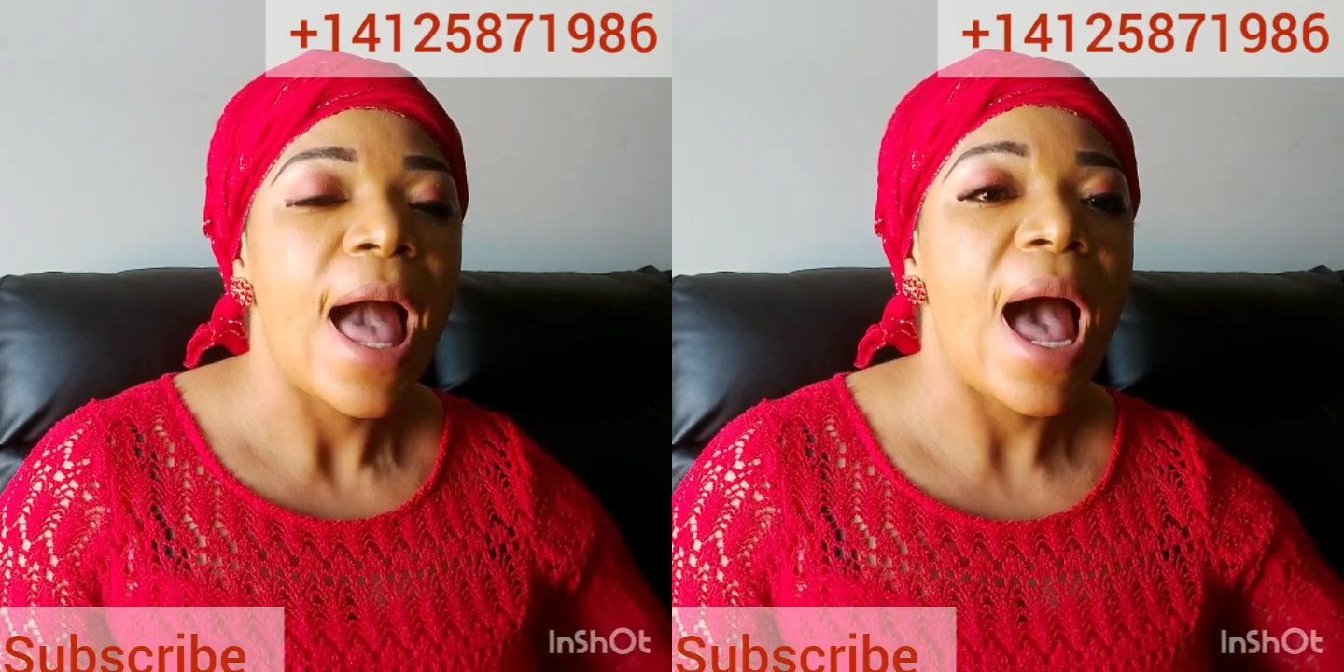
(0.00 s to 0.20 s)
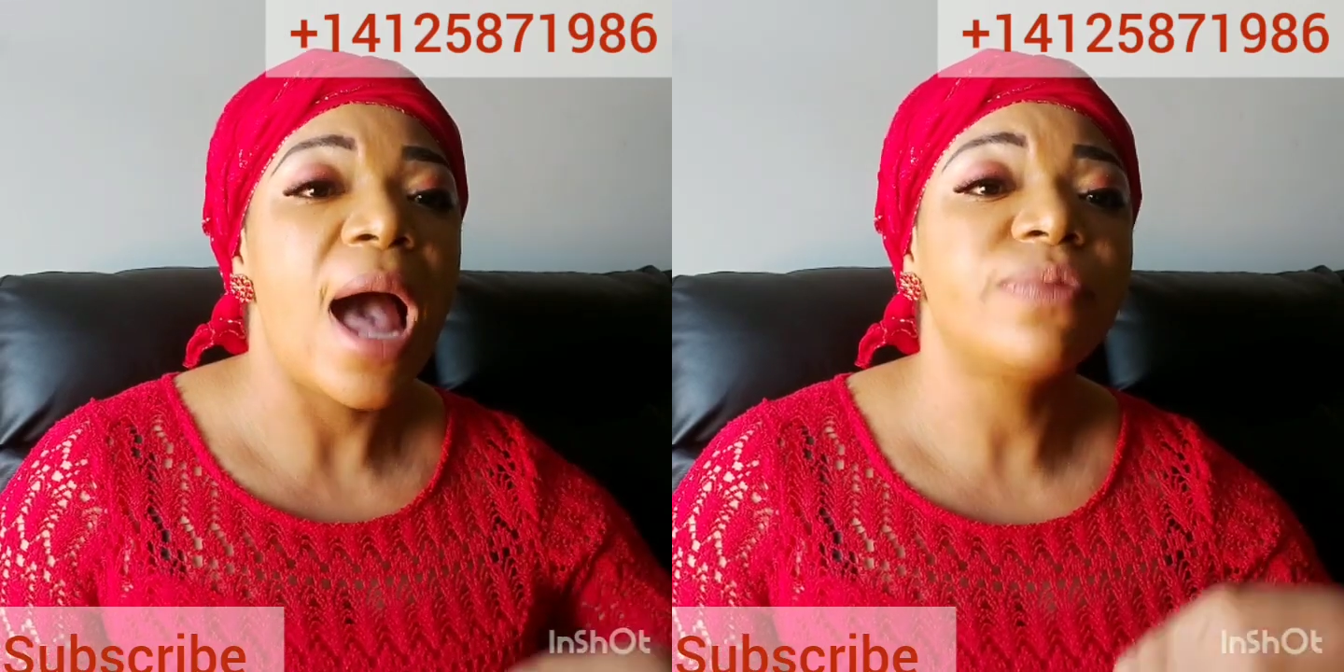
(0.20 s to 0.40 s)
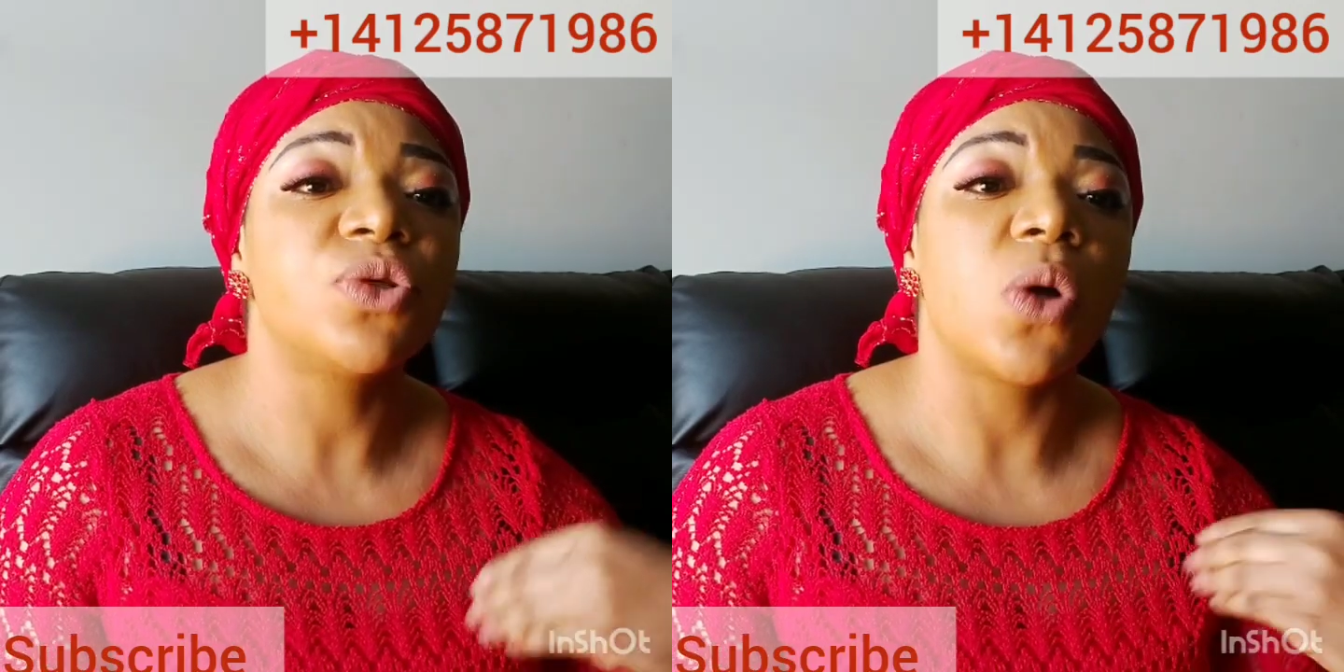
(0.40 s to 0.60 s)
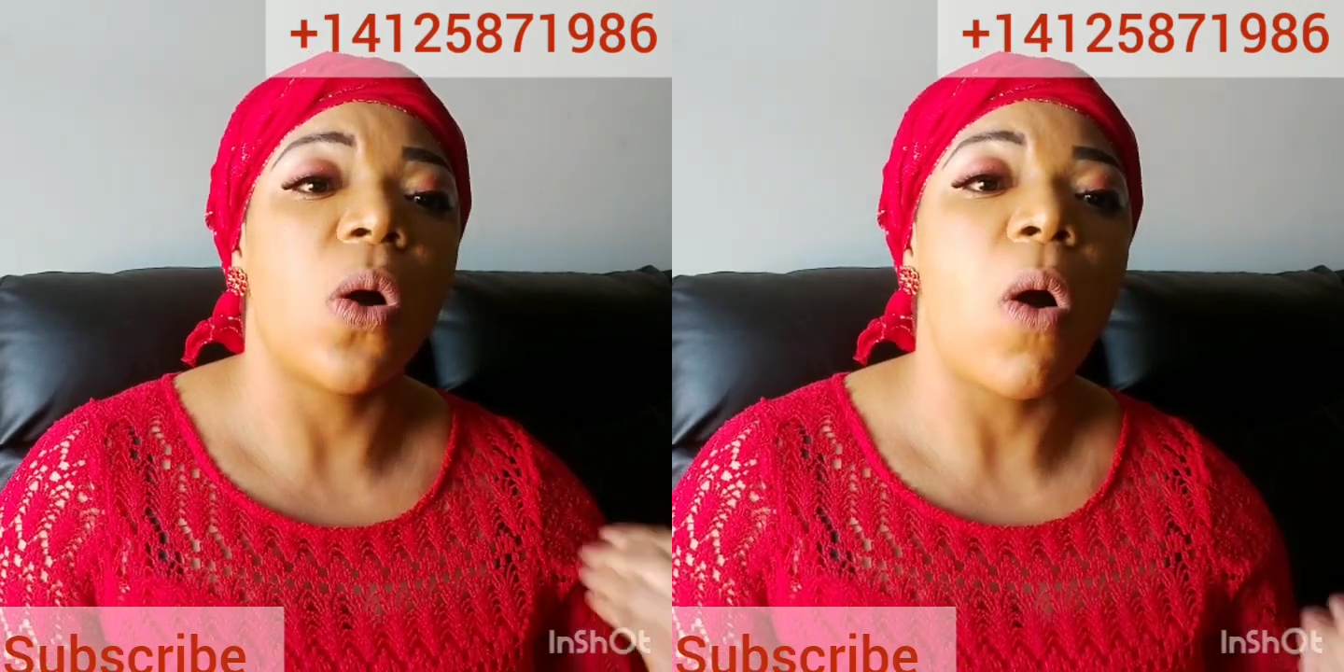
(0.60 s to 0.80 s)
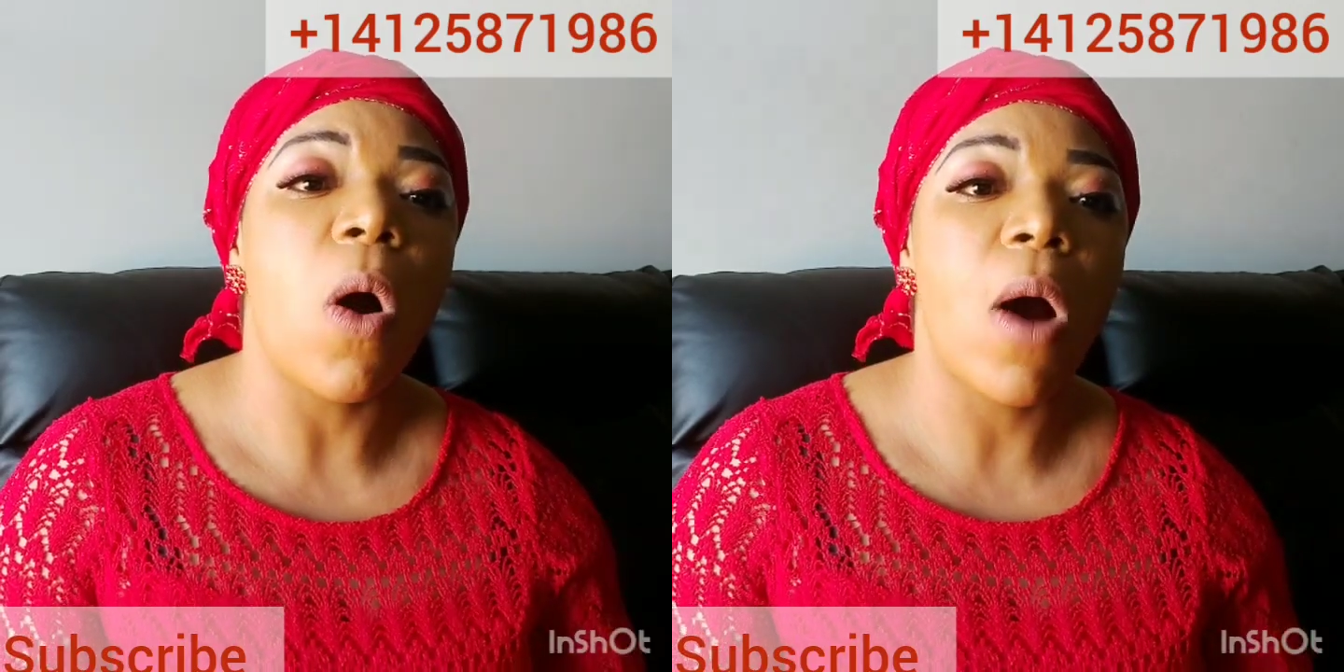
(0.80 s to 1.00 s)
I had to
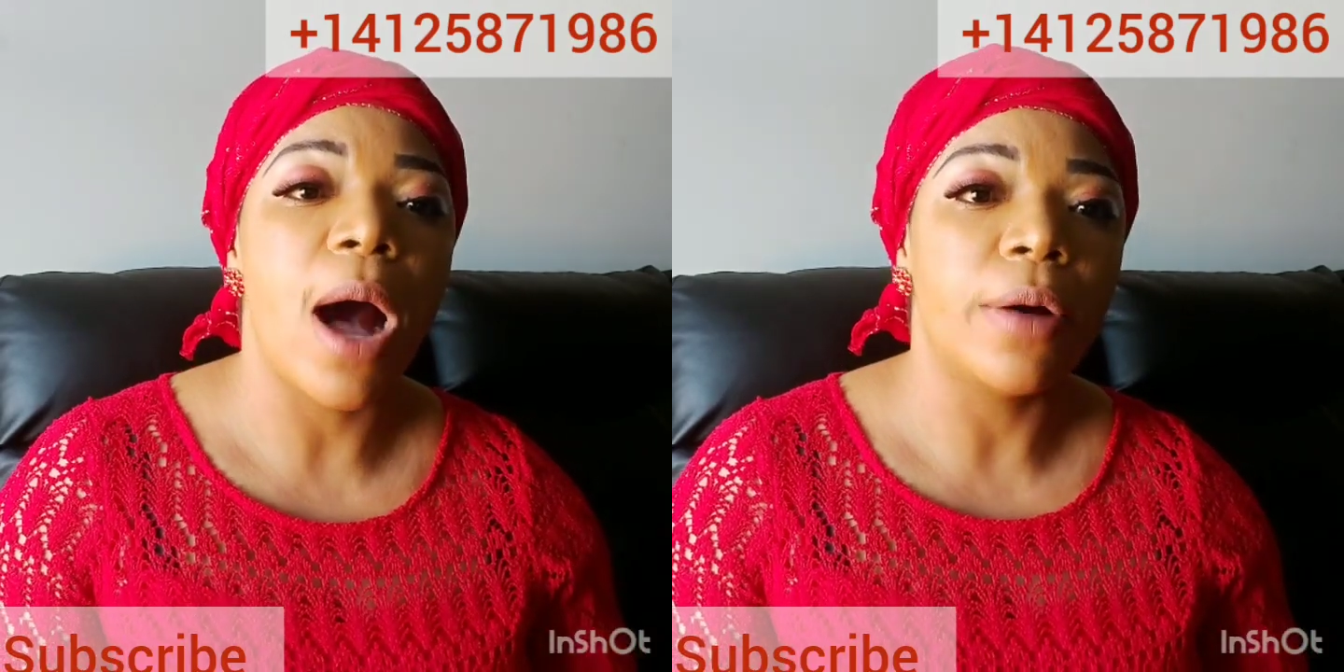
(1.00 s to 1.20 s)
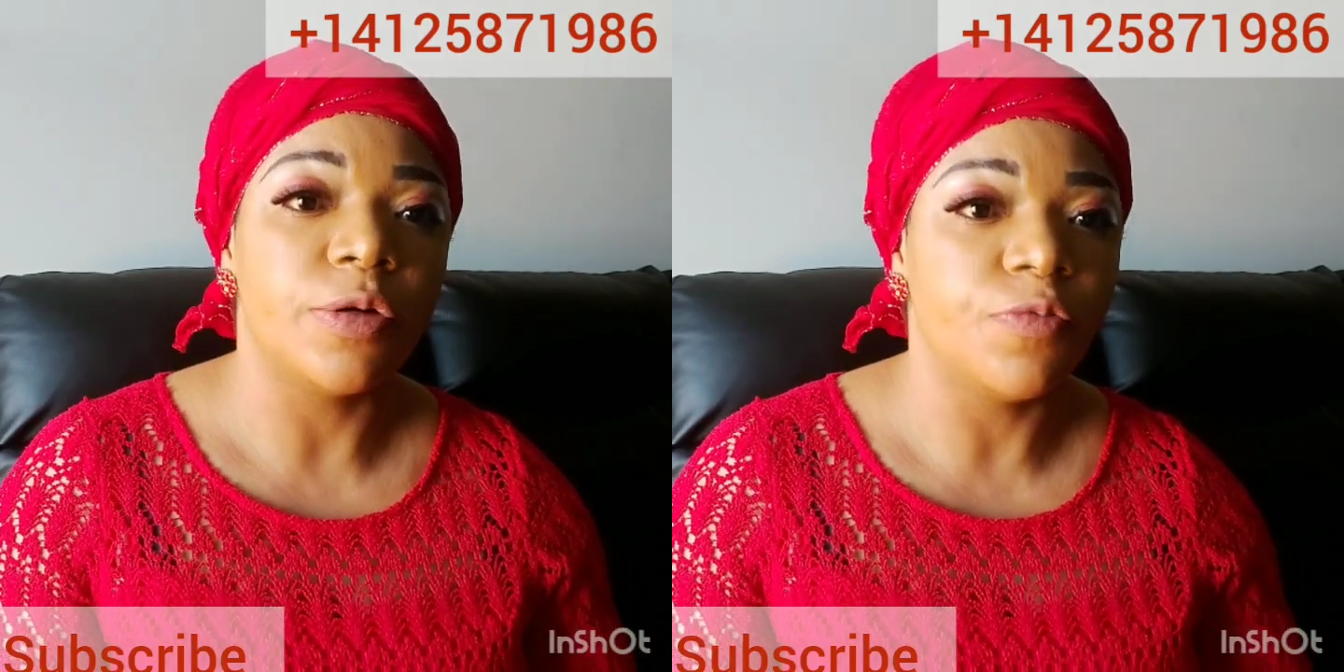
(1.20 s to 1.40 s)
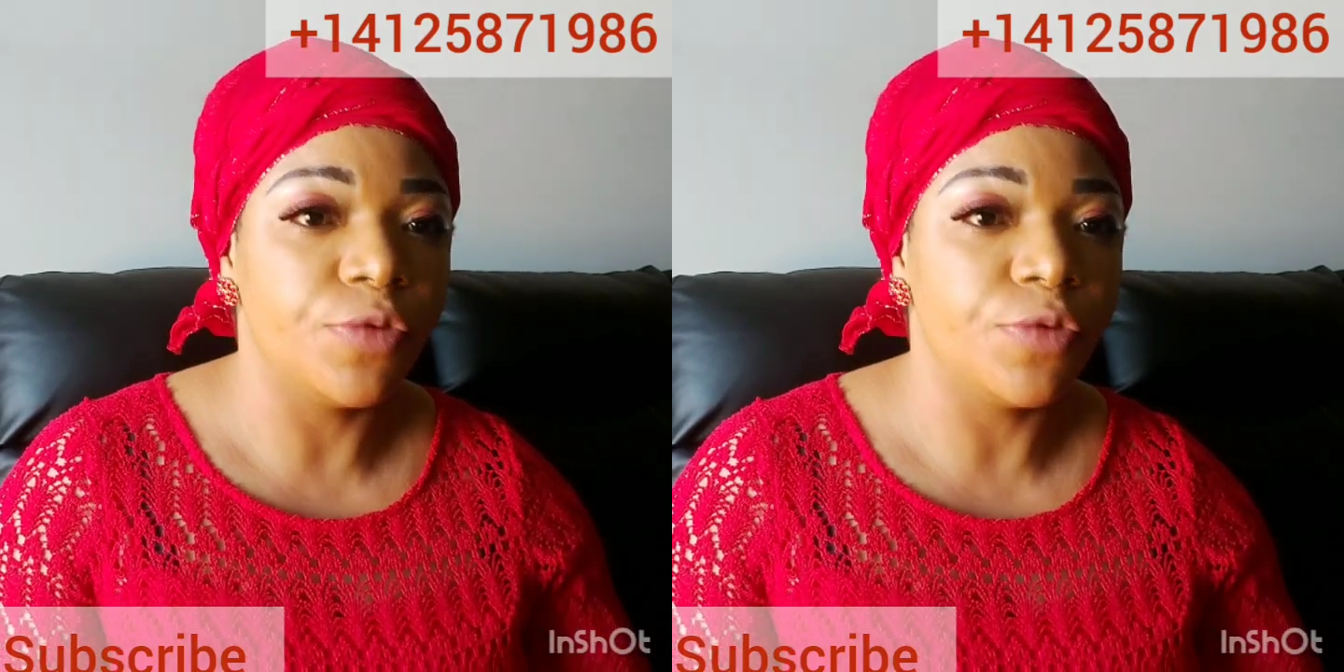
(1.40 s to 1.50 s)
call her on the